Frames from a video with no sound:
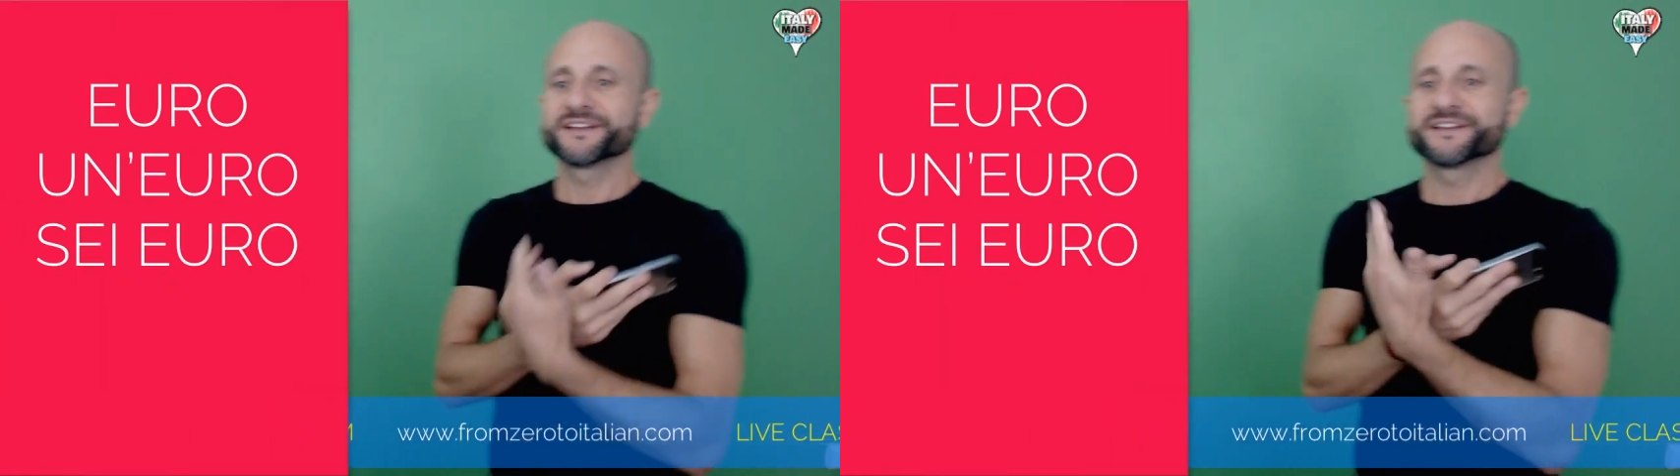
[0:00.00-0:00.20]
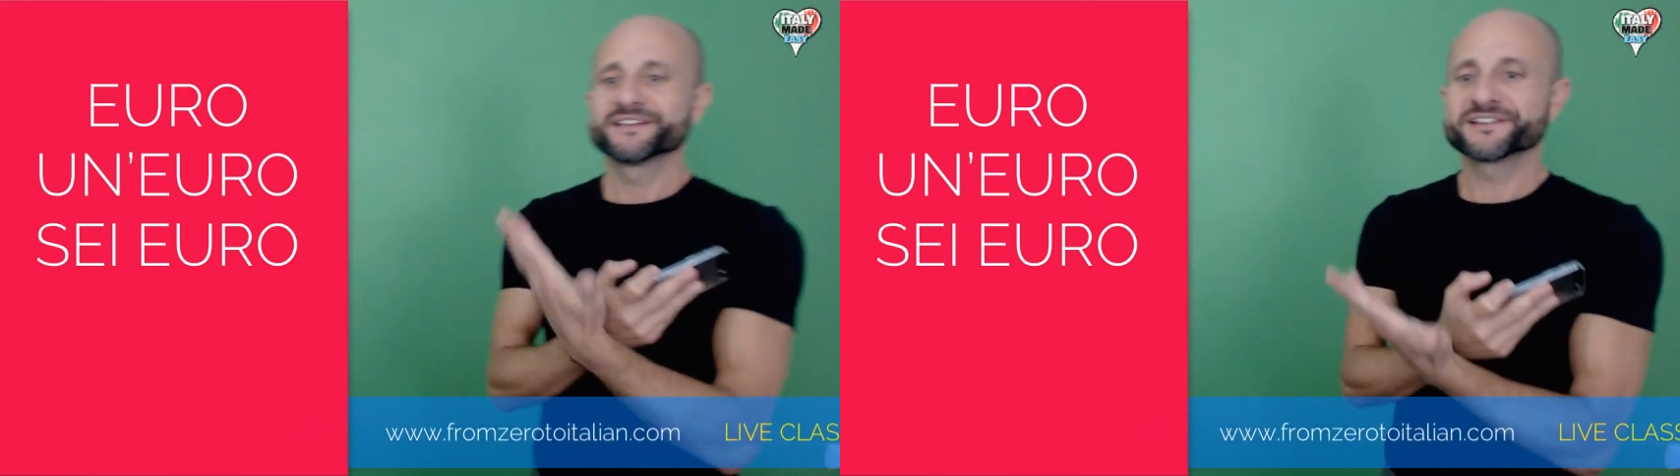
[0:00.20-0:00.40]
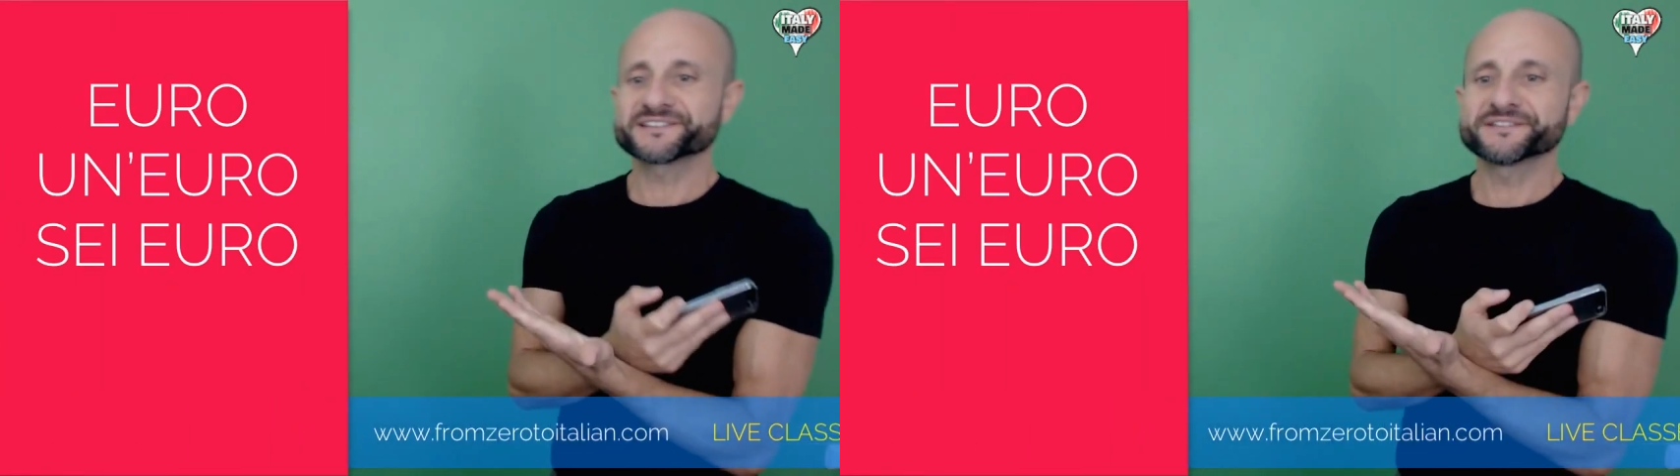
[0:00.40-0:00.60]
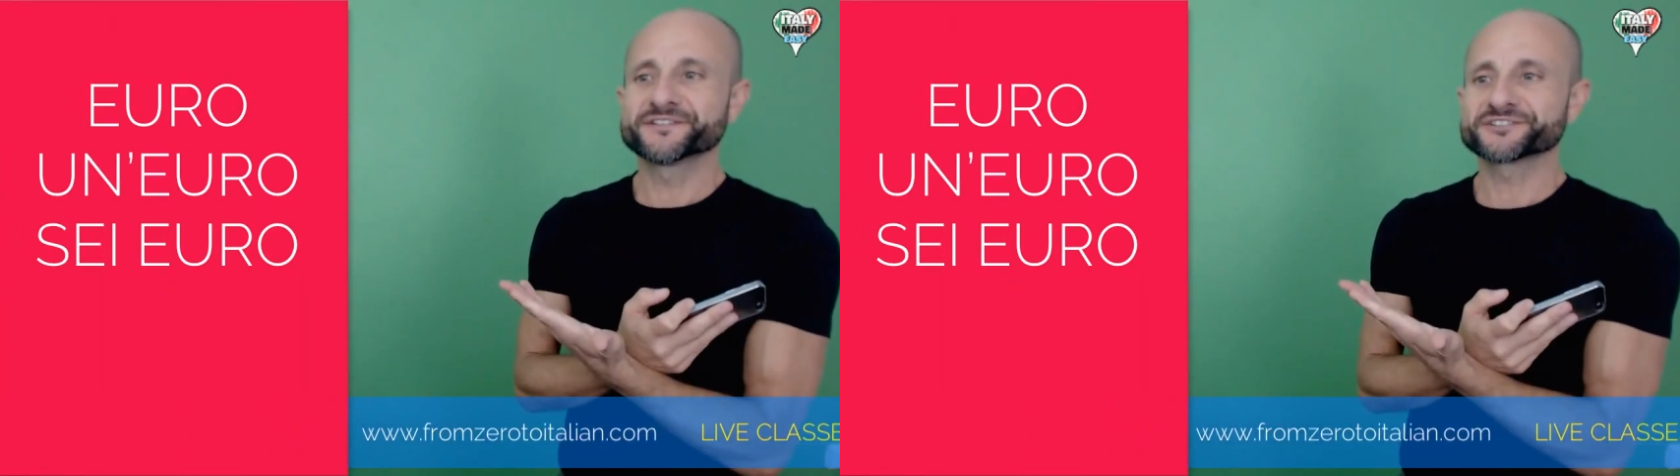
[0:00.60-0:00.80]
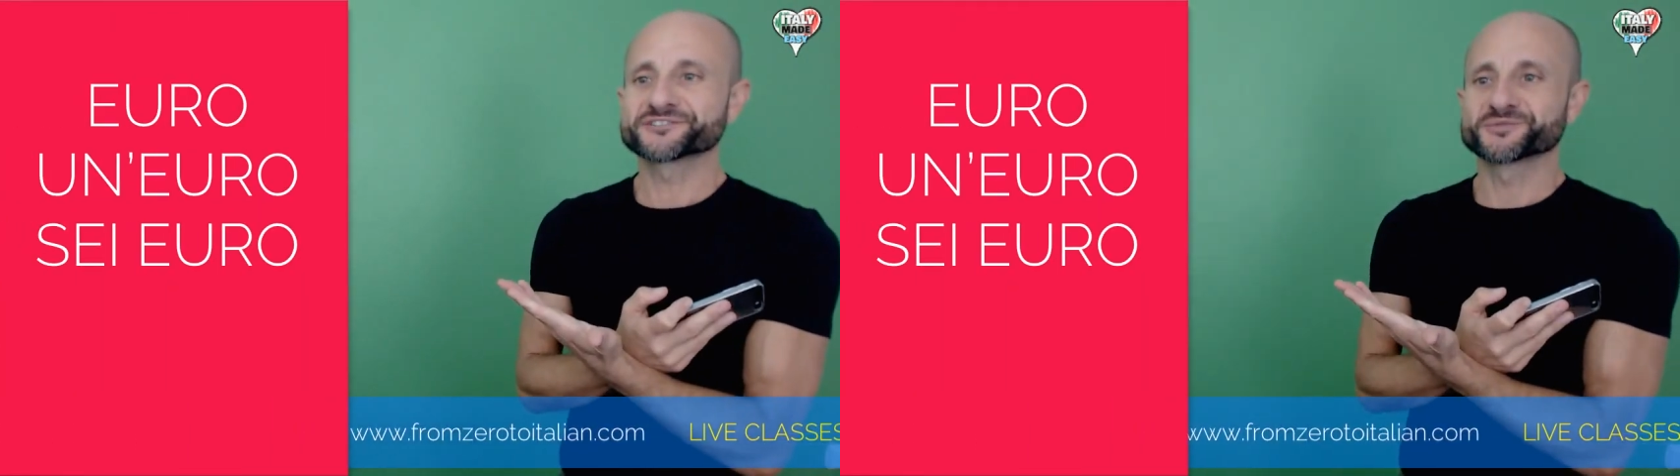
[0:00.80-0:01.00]
here's the
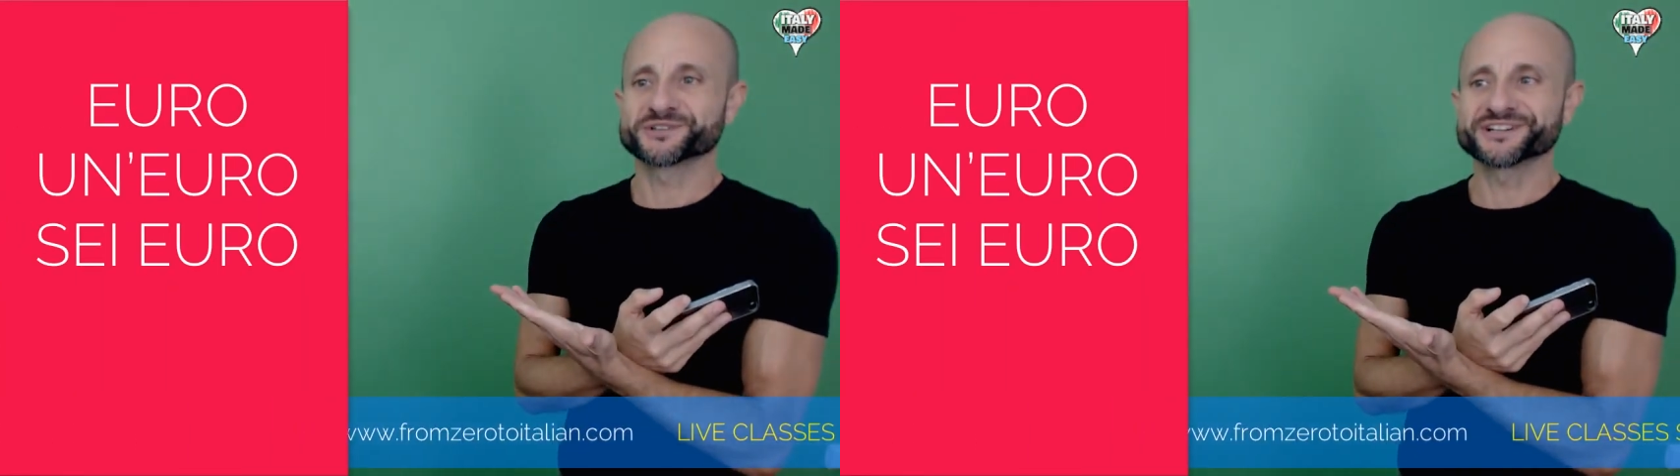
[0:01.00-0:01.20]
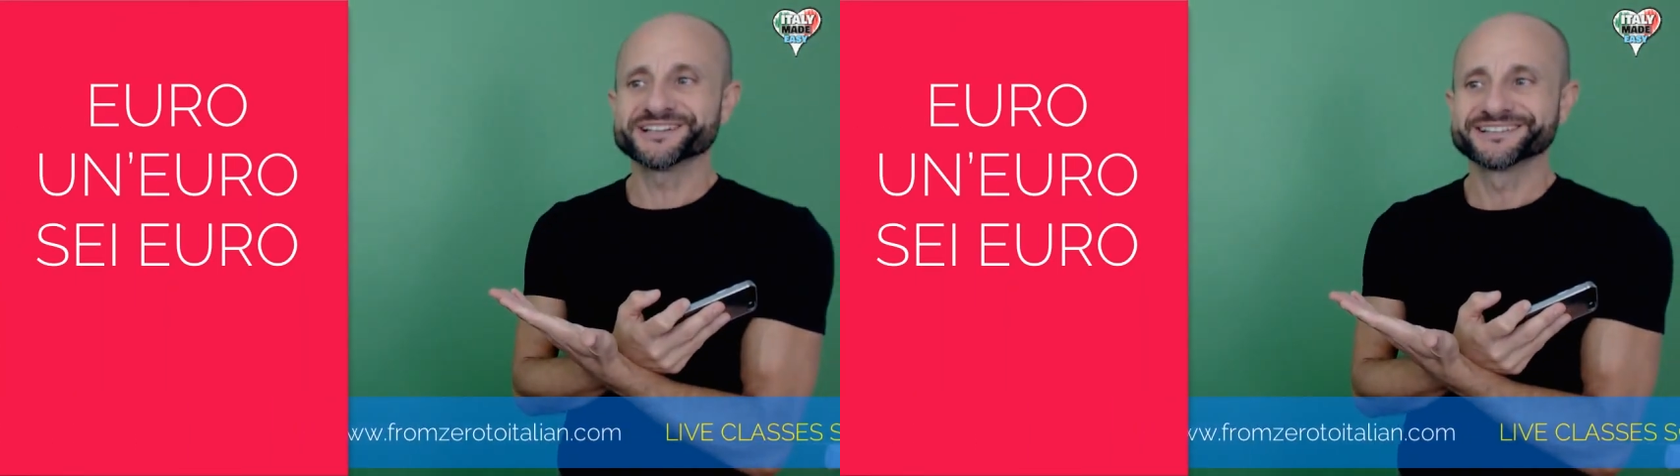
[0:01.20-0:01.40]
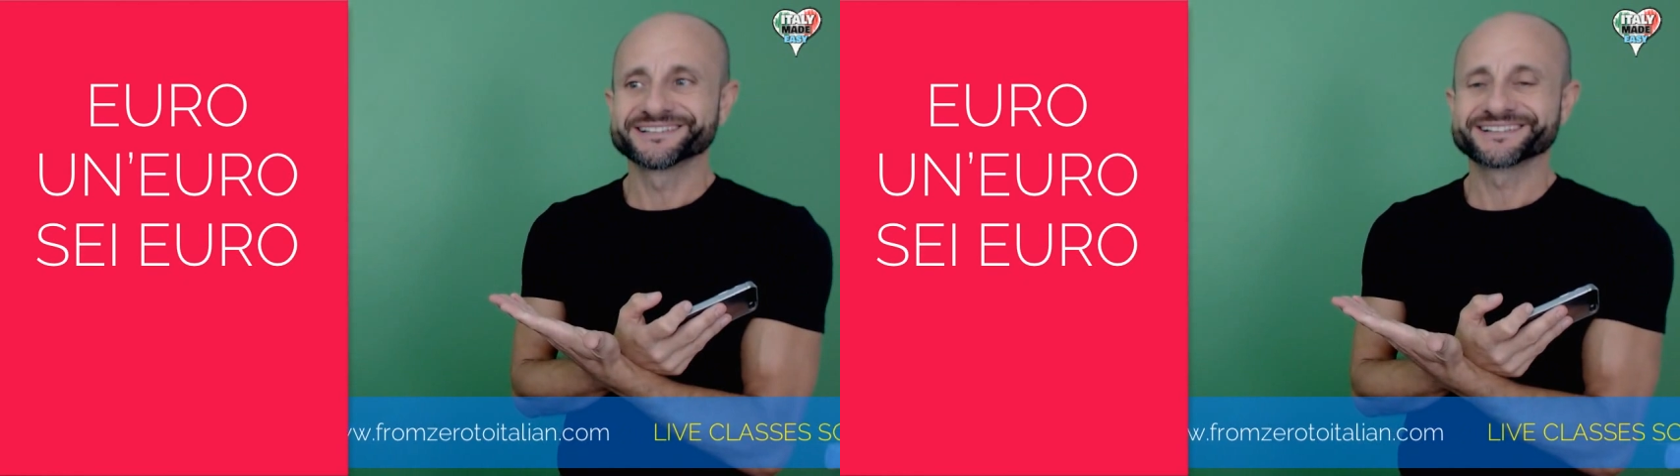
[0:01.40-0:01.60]
first word.